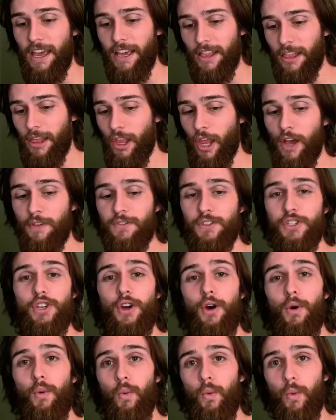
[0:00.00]
loves
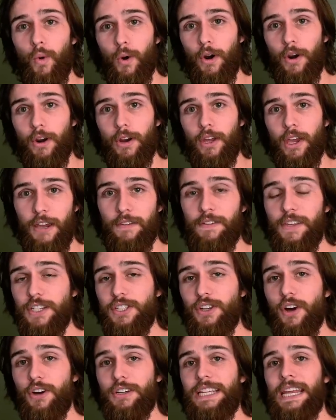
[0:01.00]
to work. If
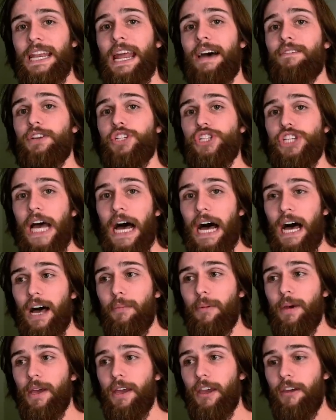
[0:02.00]
this dog didn't have a
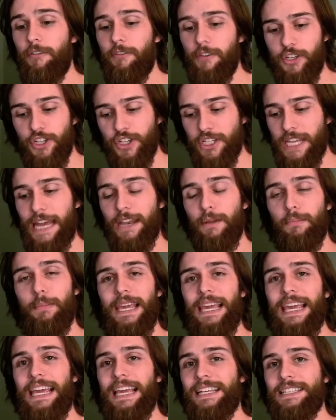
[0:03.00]
job, if it just had to
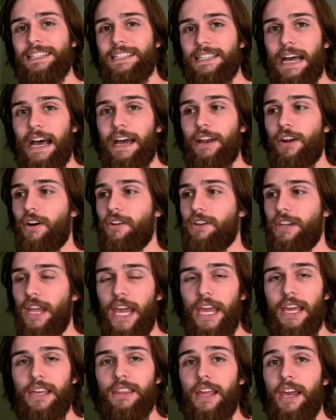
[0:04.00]
be inside all
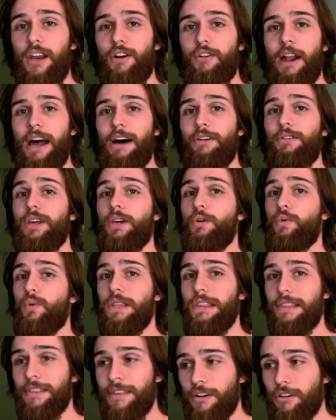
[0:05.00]
day and lay around, it
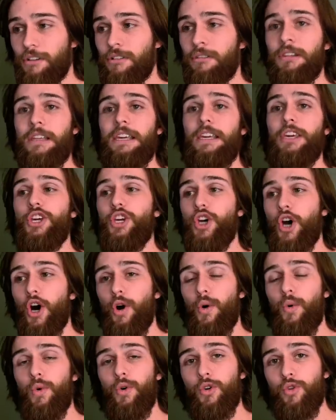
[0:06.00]
would literally
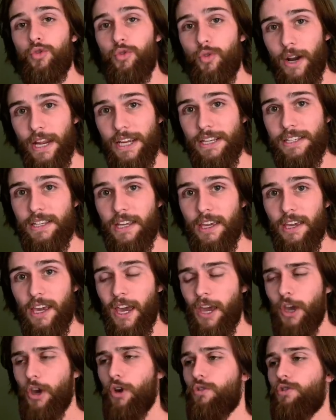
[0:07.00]
go crazy.
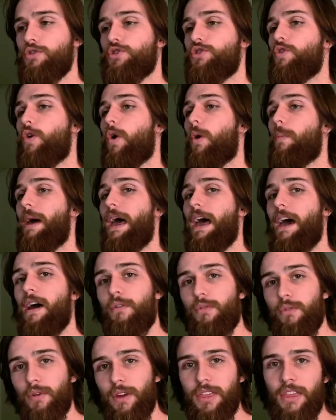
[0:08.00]
It would chew up
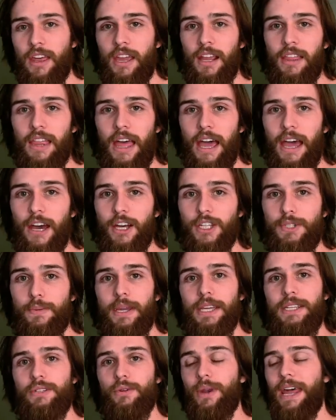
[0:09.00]
everything in the house
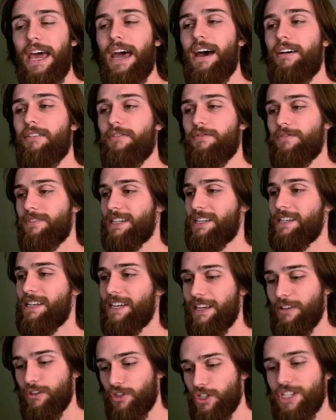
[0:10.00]
because it would have to,
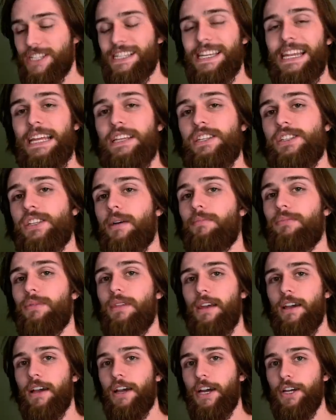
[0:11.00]
it just needs
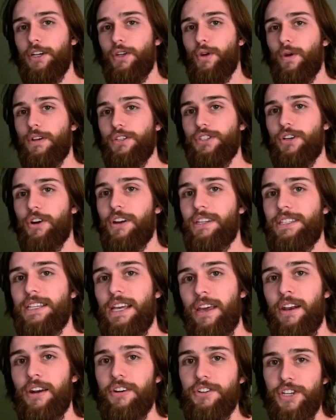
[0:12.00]
something to exert its
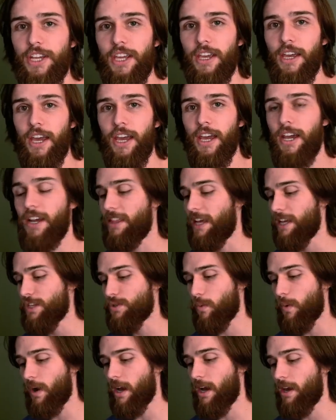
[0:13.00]
energy. And
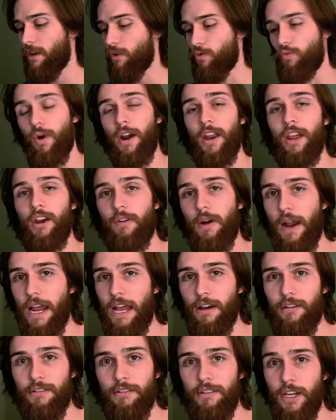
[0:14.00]
that's why running
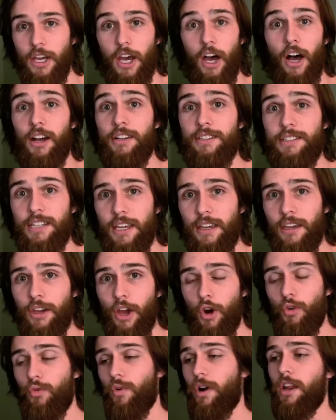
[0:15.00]
around hunting,
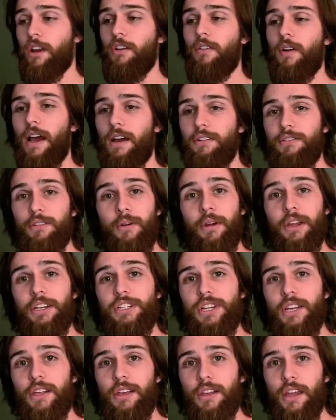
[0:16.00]
running around doing
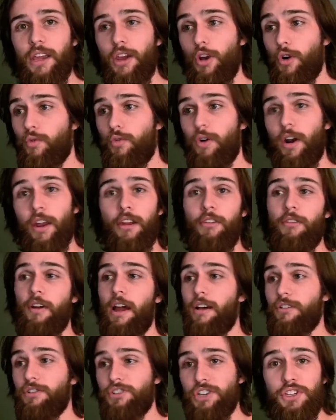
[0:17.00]
agility, running
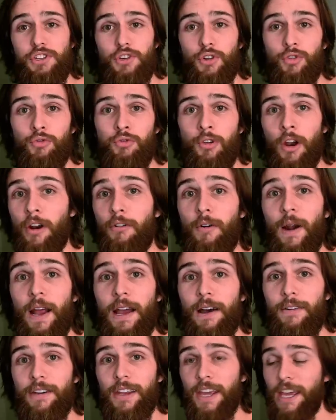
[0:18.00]
around just to run
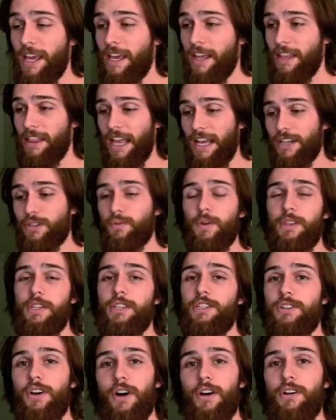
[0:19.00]
around, that's what
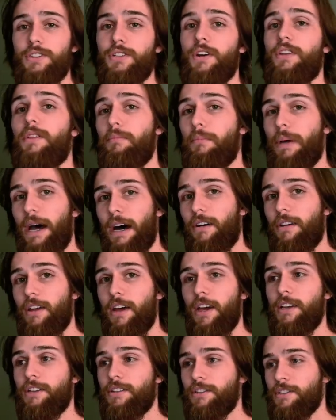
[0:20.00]
this dog is all about.
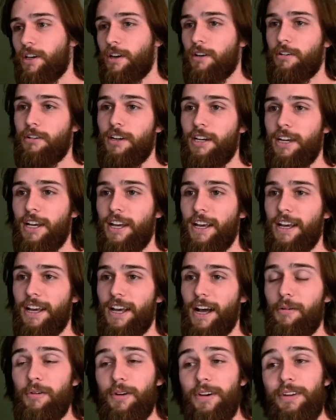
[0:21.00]
So
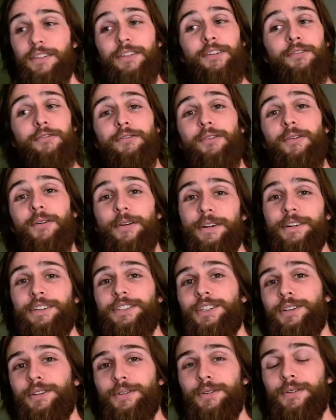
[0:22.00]
I'm going to look forward
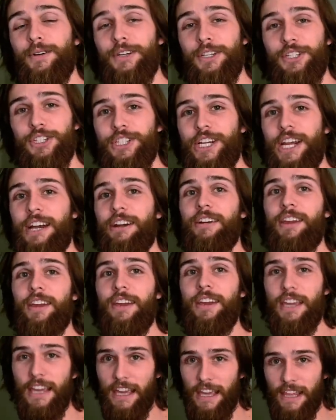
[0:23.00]
to
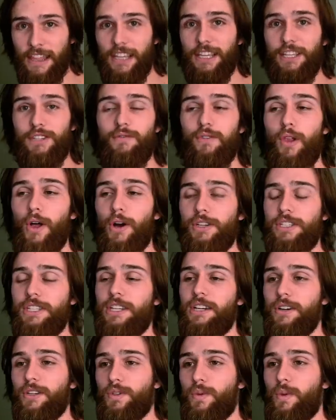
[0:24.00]
sharing in this vlog
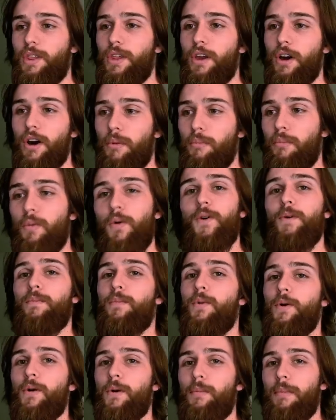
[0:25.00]
series with y'all more and
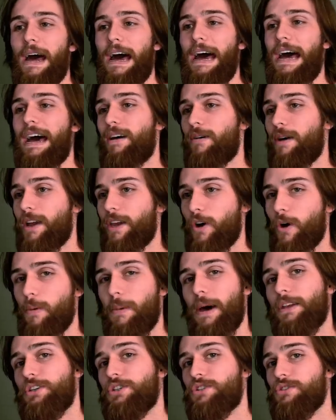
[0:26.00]
more about how I go
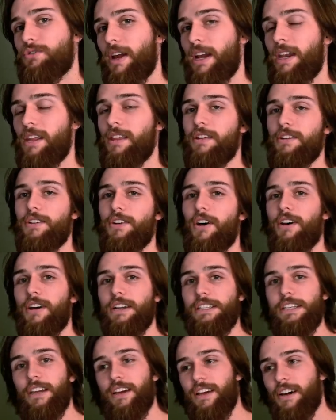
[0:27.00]
about training the dog
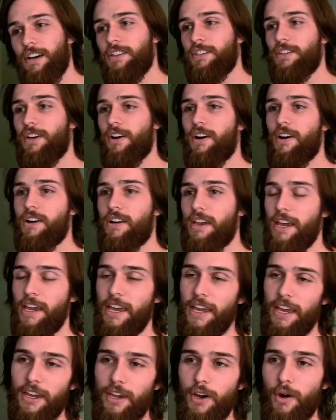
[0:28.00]
as a gun dog
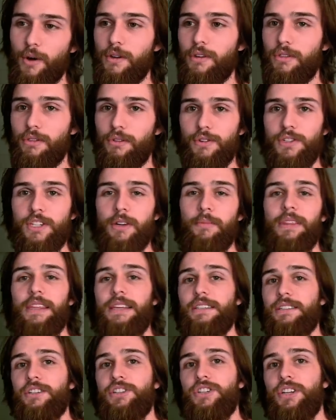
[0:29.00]
and going through some of
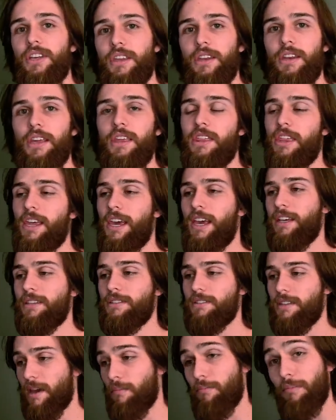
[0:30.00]
these agility
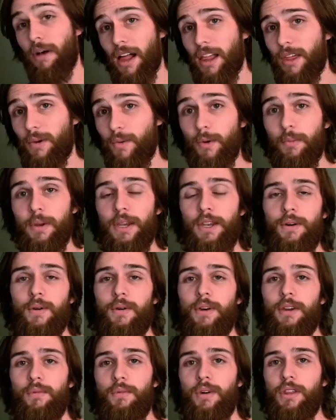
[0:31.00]
things that Molly will be
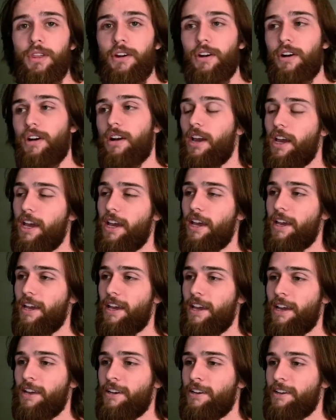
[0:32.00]
doing with her,
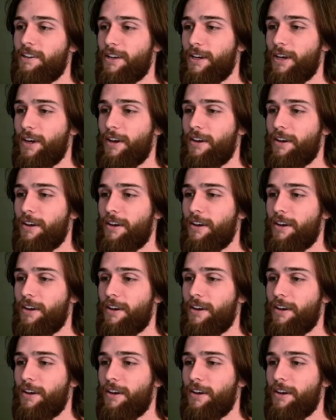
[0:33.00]
and